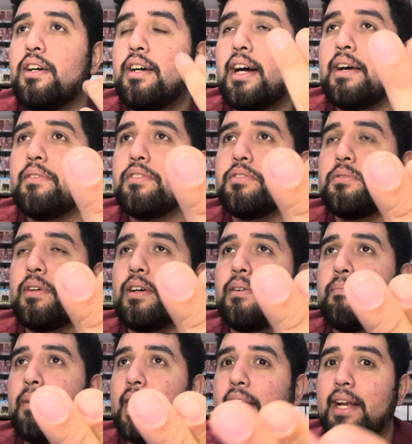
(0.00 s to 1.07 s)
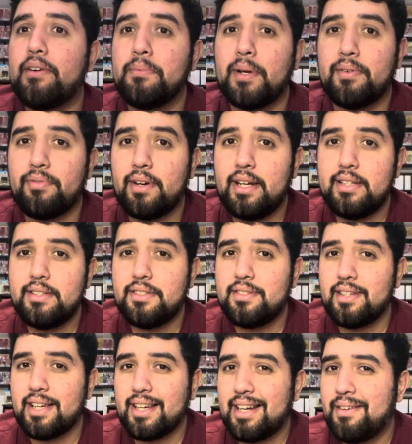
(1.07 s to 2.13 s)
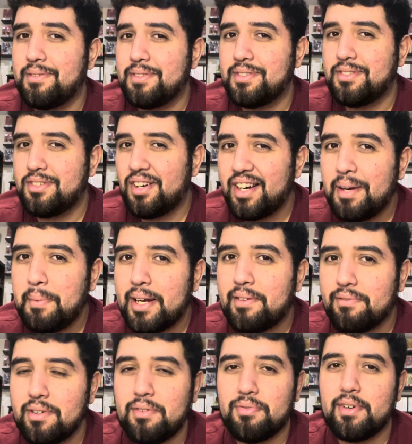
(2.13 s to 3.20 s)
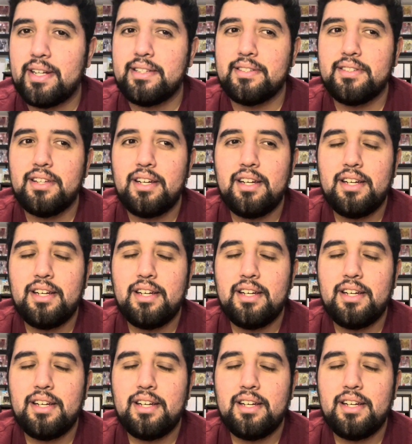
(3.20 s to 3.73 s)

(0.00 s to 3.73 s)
I was hanging out with my friends. Like I was starting to make real friends.